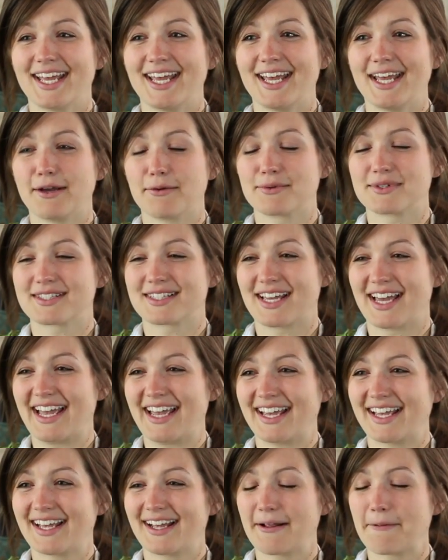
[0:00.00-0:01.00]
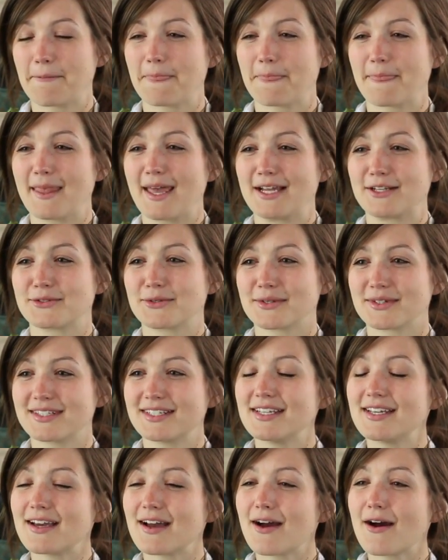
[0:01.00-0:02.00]
it was like a
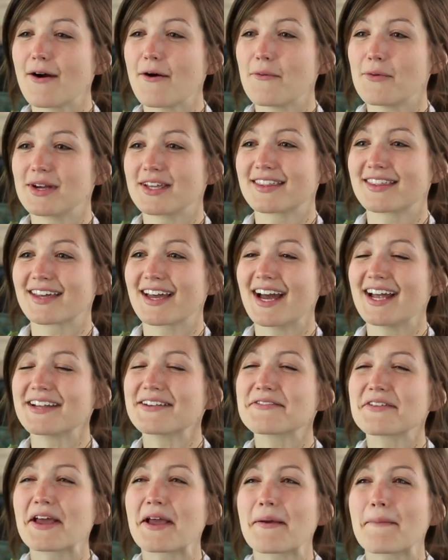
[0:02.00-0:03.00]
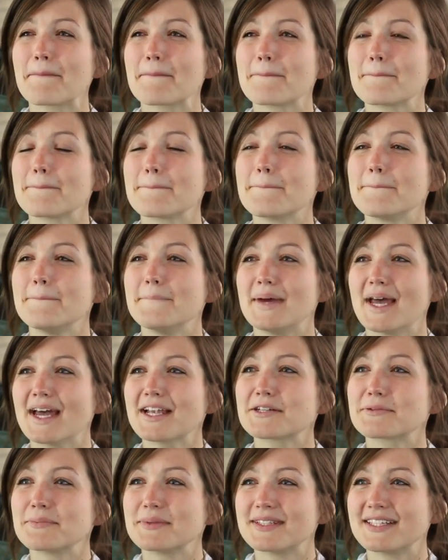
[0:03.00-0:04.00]
tortilla with kind of like
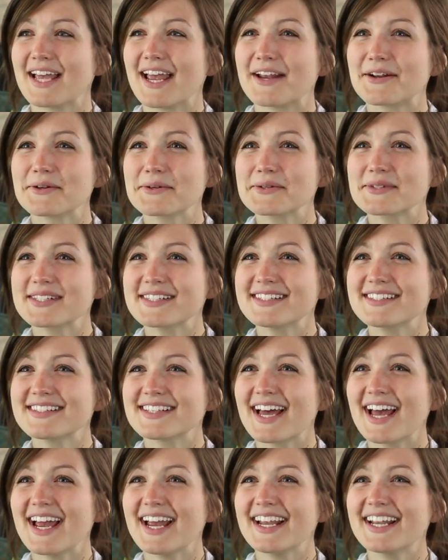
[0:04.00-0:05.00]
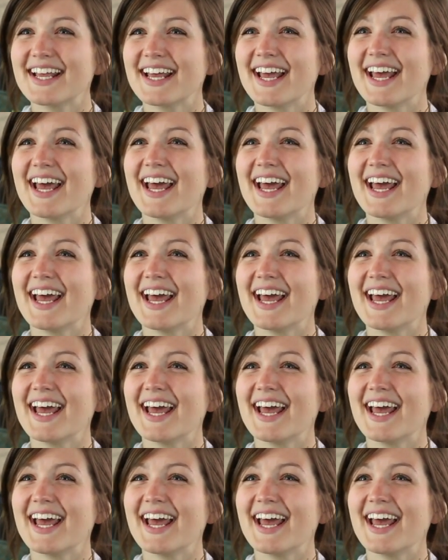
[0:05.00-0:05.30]
mashed potatoes inside